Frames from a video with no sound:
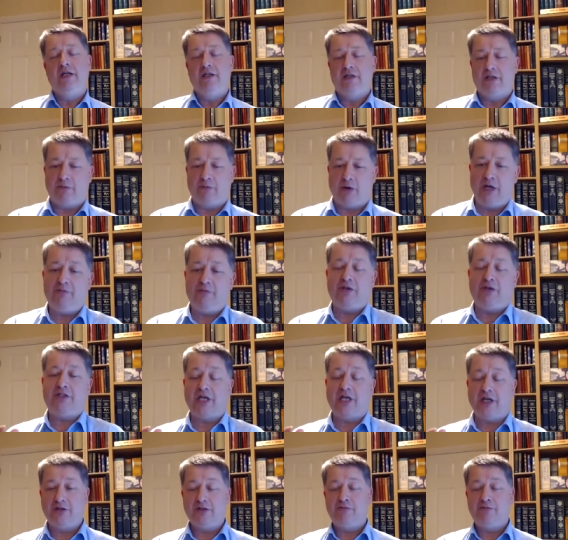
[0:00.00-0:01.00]
The Bible
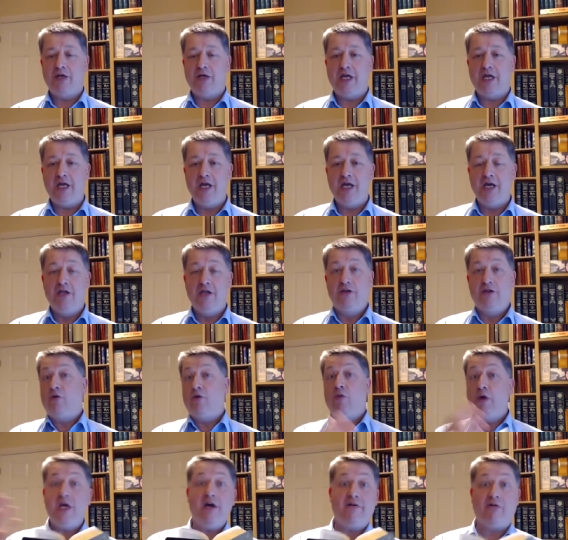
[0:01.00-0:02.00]
tells me that
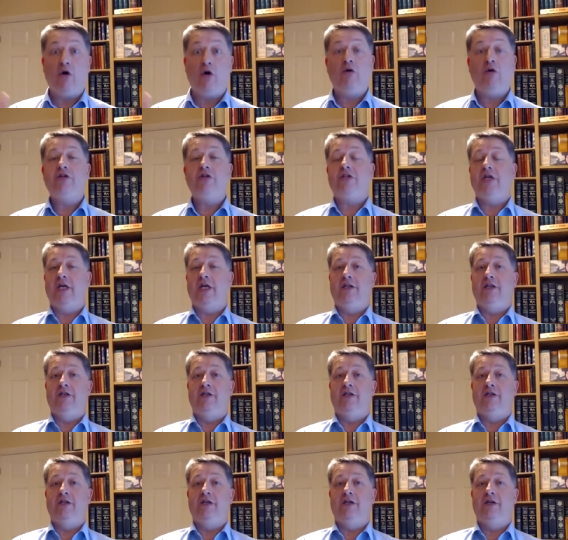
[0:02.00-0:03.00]
we have all
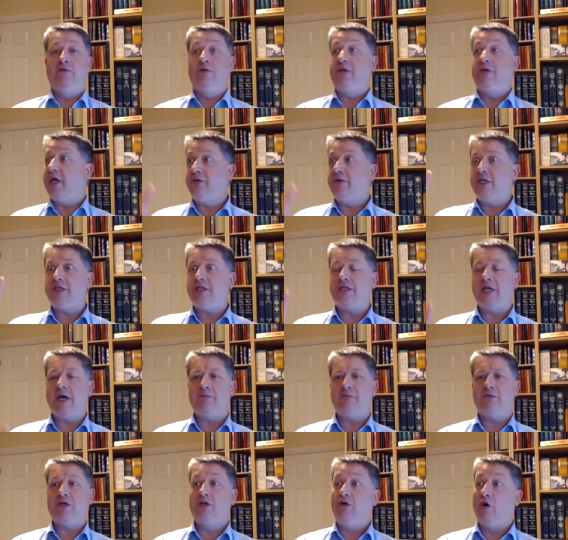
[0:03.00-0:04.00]
sinned. Without
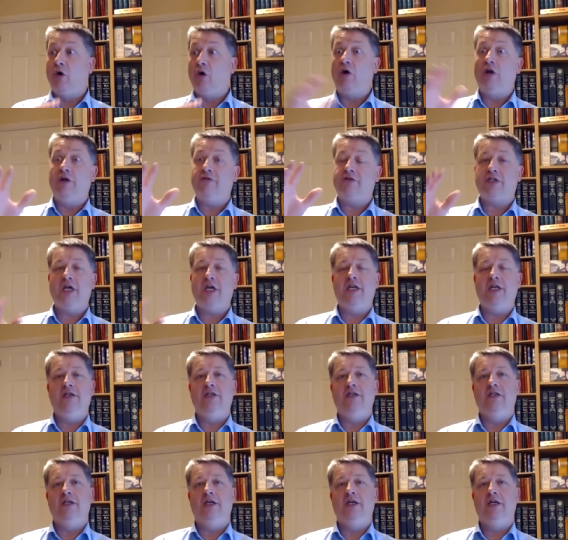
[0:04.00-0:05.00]
exception, all have
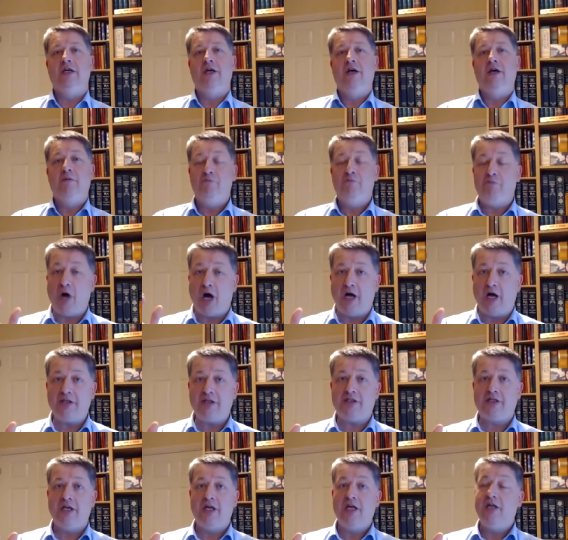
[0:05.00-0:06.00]
sinned.
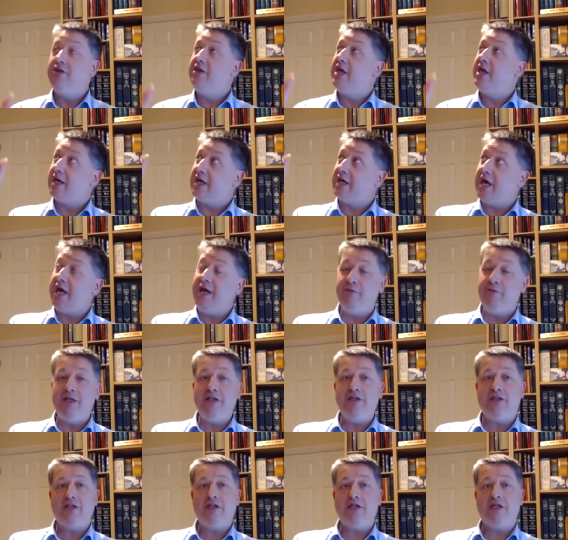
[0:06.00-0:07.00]
But there came
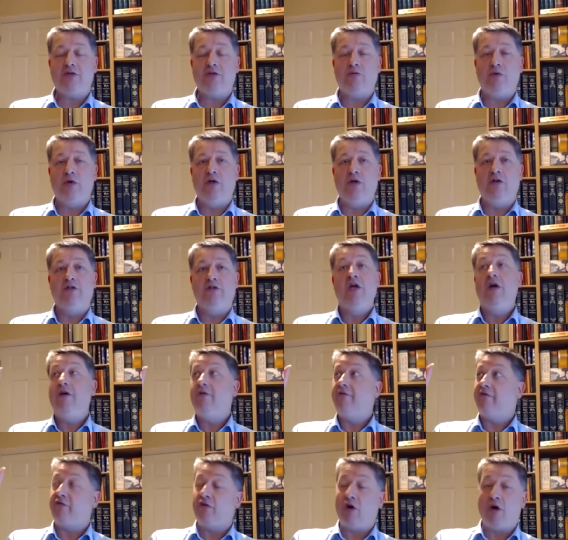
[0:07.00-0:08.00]
into this world
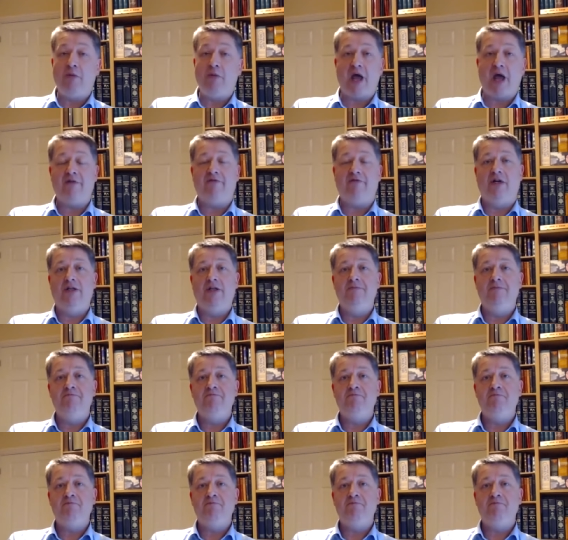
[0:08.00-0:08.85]
from heaven